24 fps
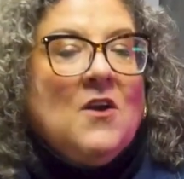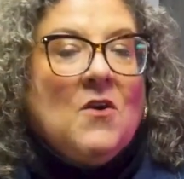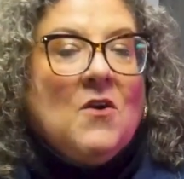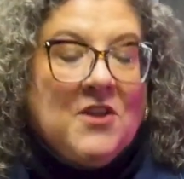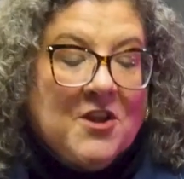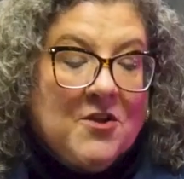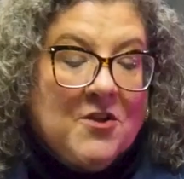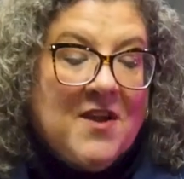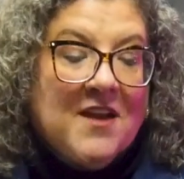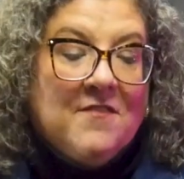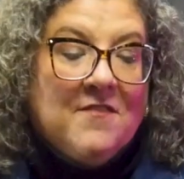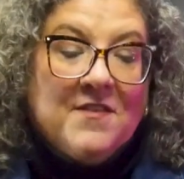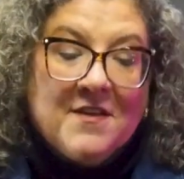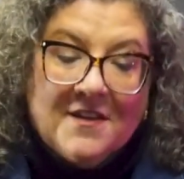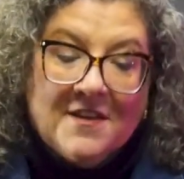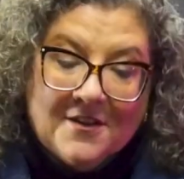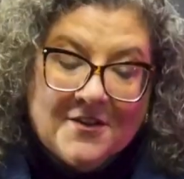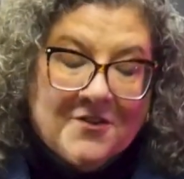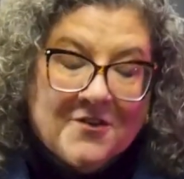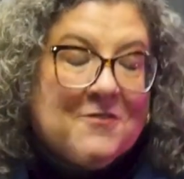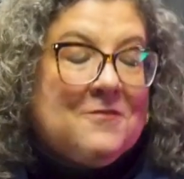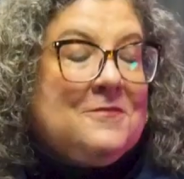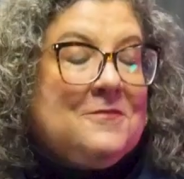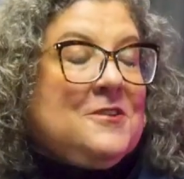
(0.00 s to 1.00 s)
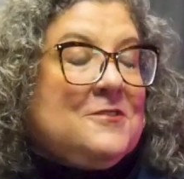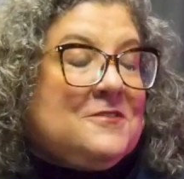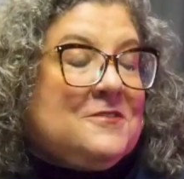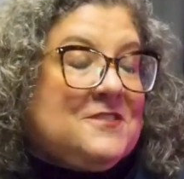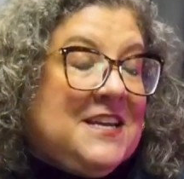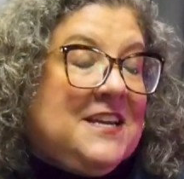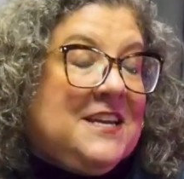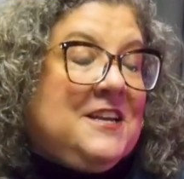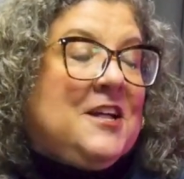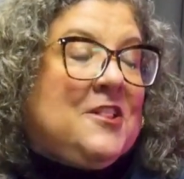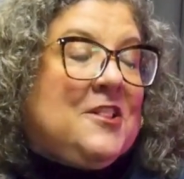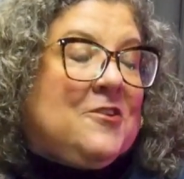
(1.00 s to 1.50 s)
you have your your
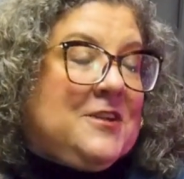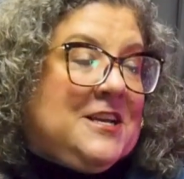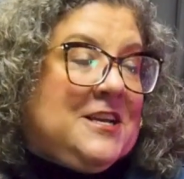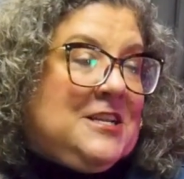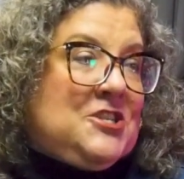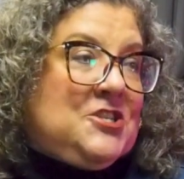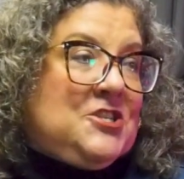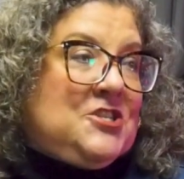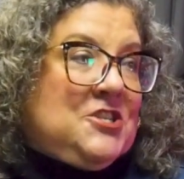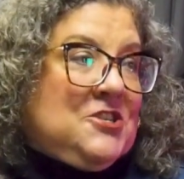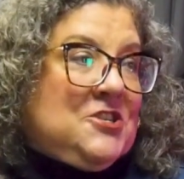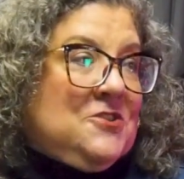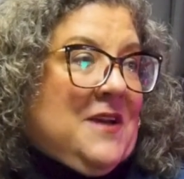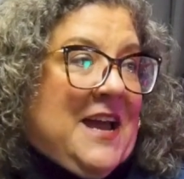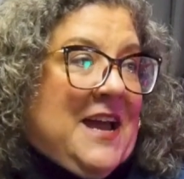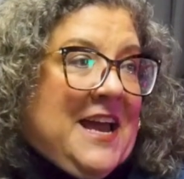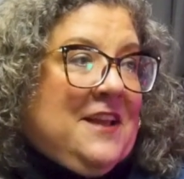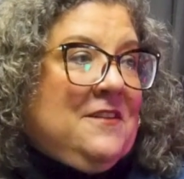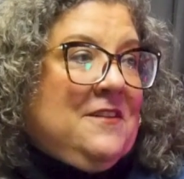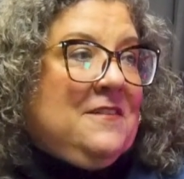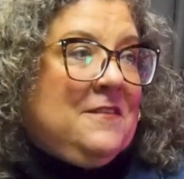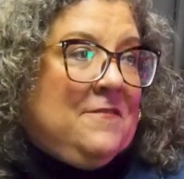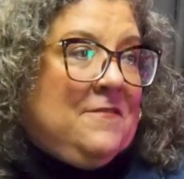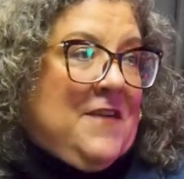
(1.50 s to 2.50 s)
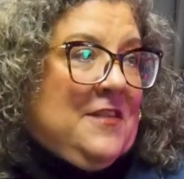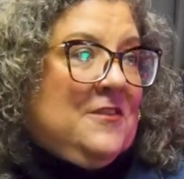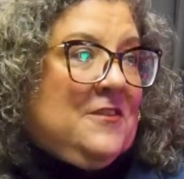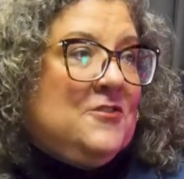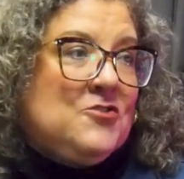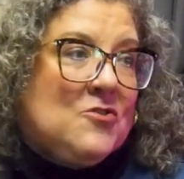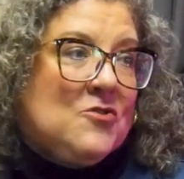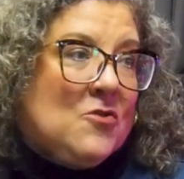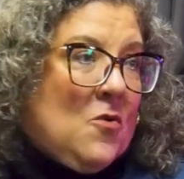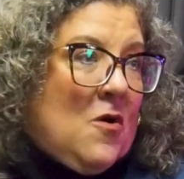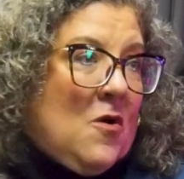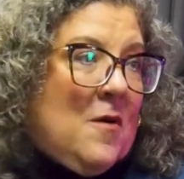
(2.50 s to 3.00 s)
skin color against you and the fact
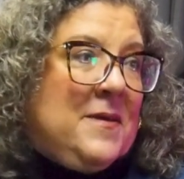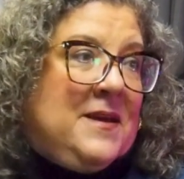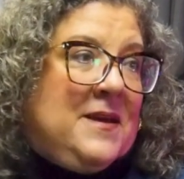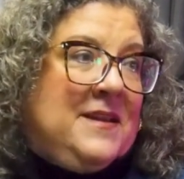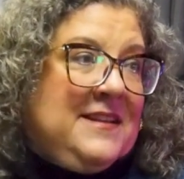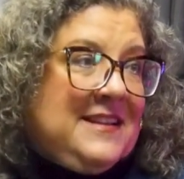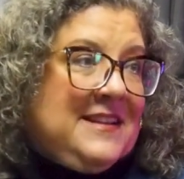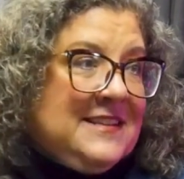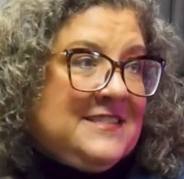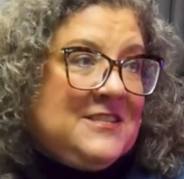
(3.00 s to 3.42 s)
that you're a woman, mm-hmm.